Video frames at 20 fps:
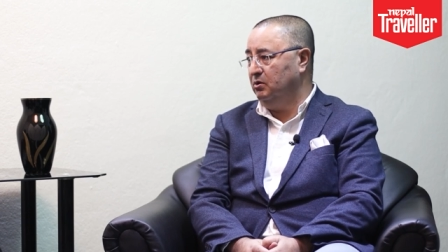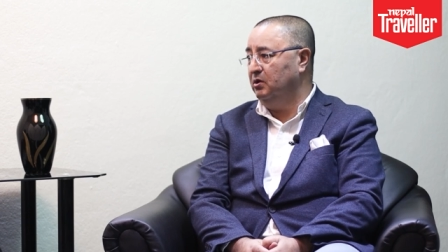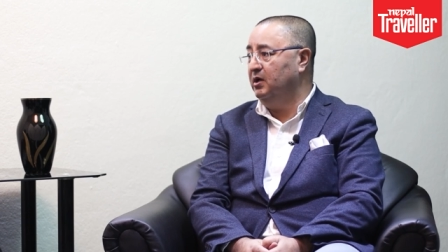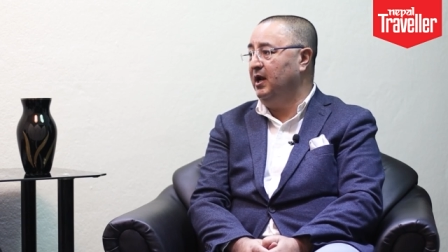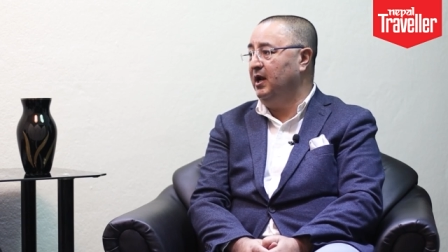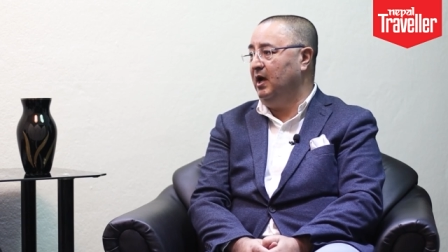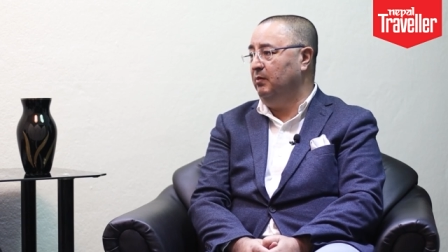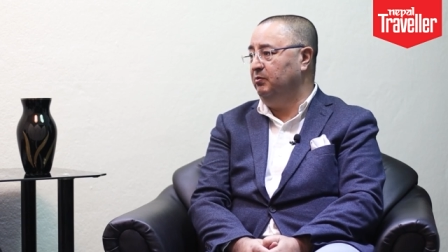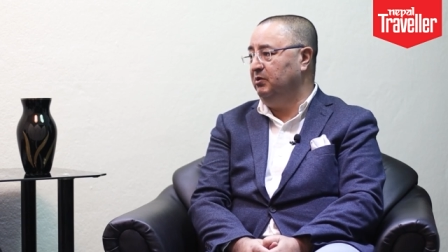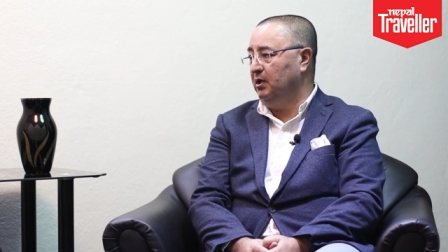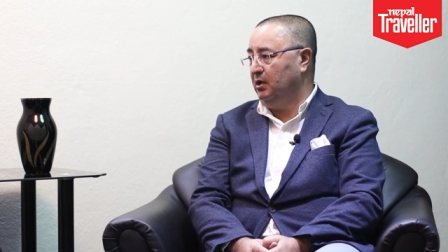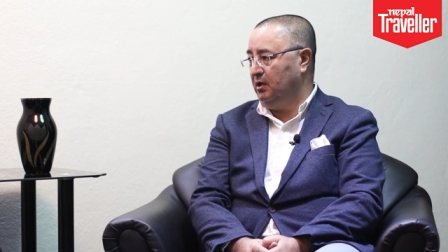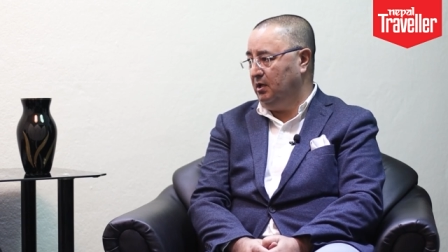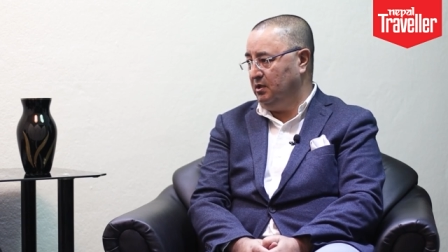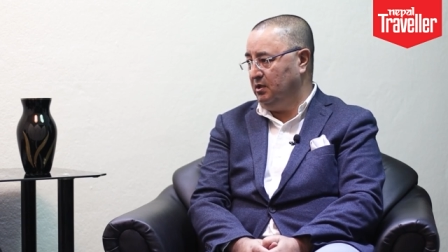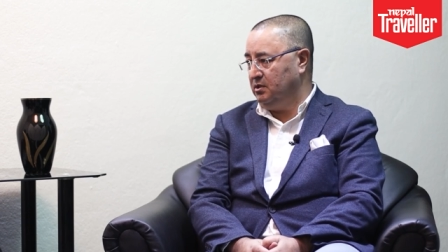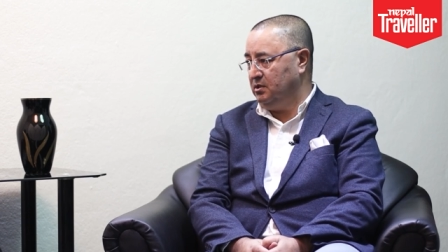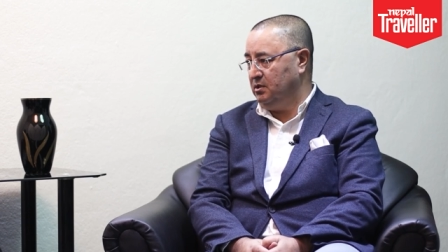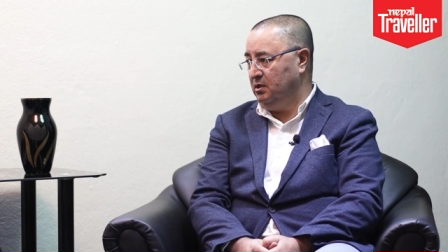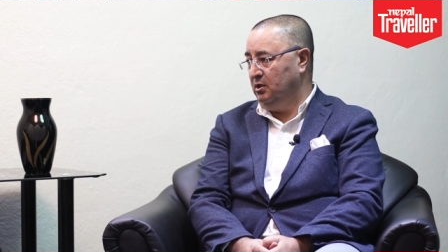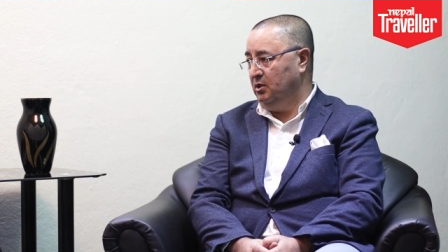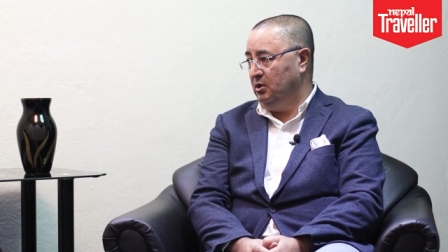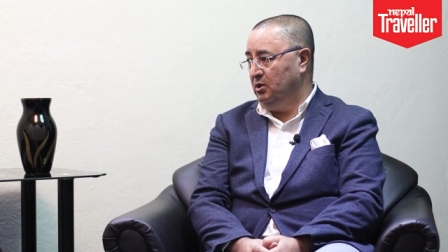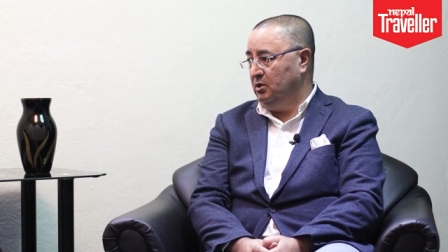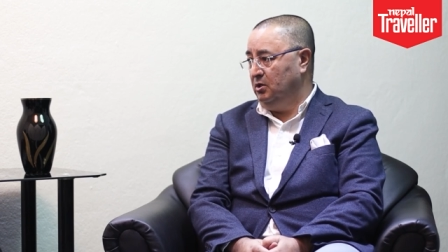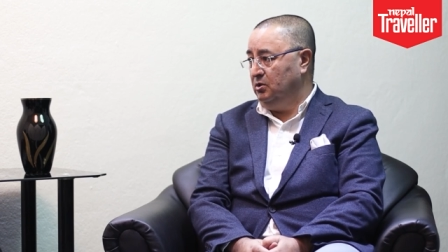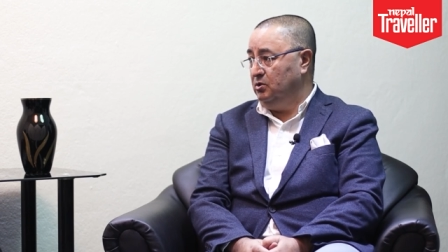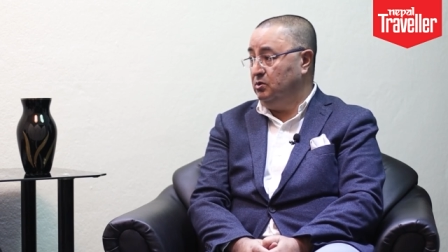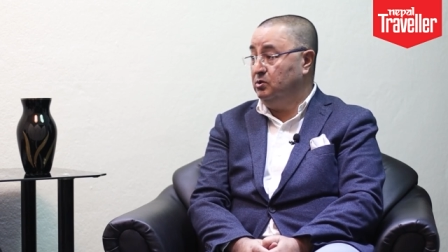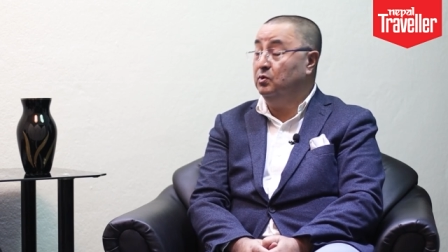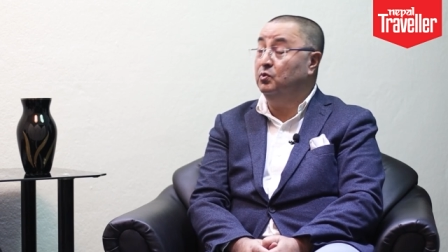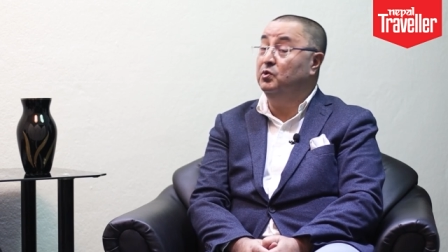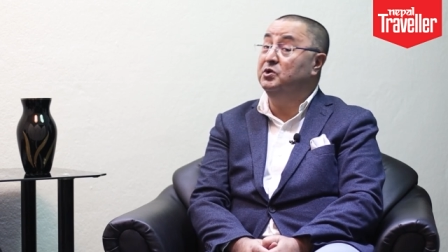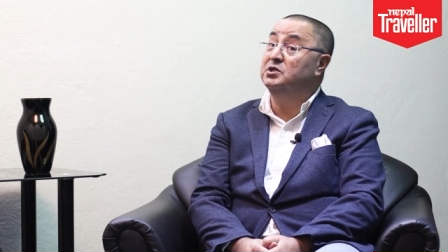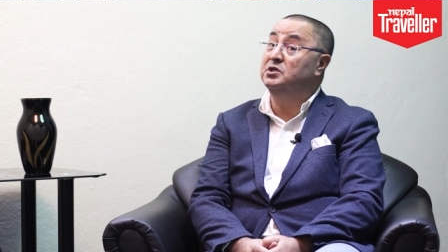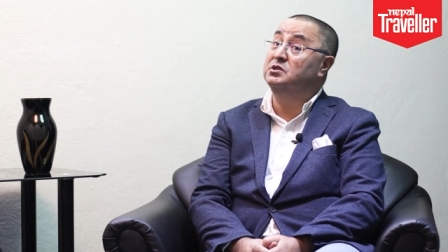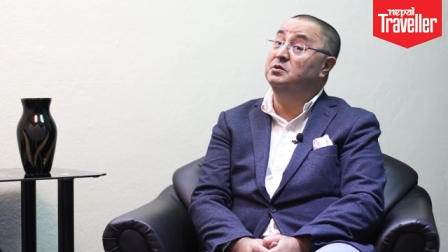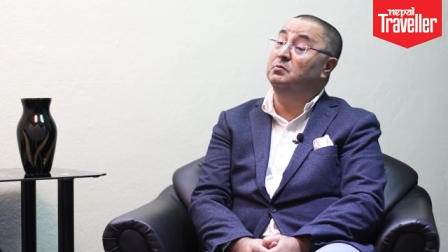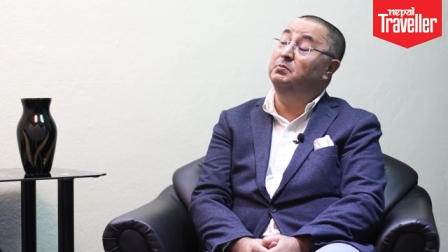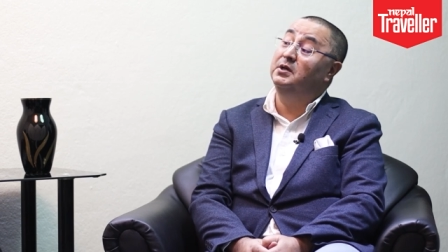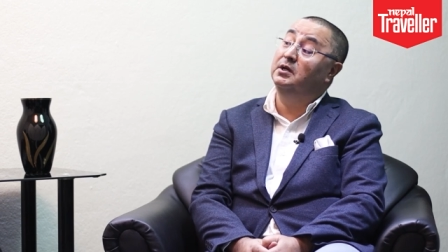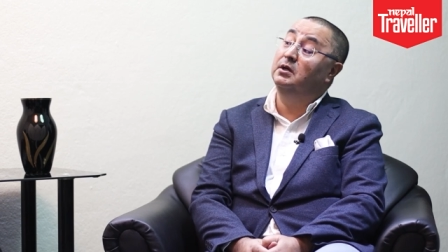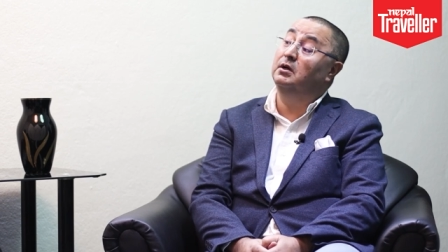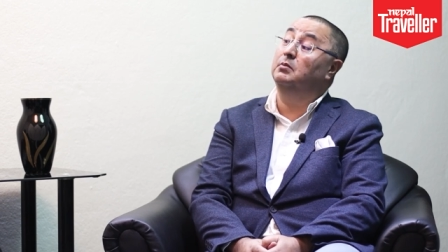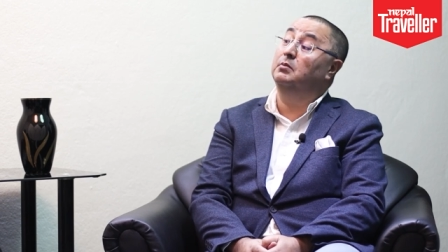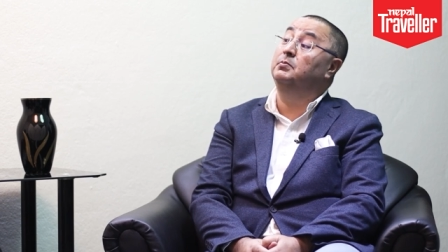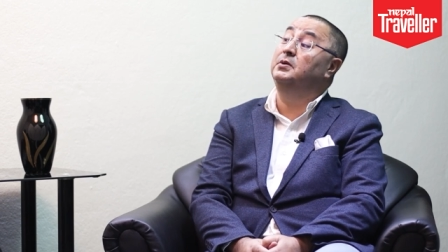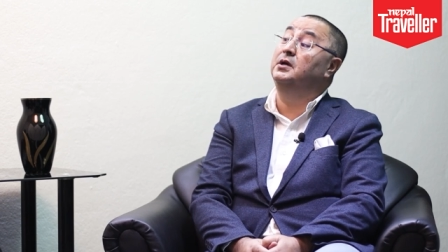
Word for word: to grab the kids so which is a big,